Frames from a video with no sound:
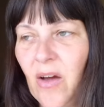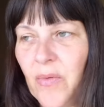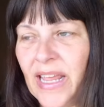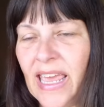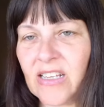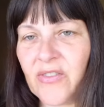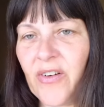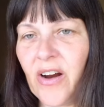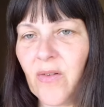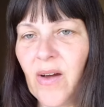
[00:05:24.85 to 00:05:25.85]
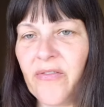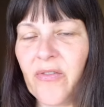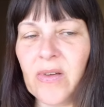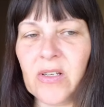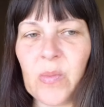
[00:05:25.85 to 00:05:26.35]
I want to get as far away
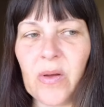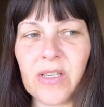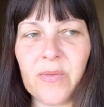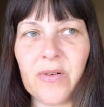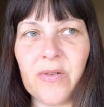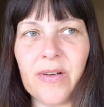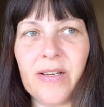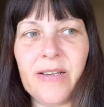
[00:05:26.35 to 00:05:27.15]
from it as possible.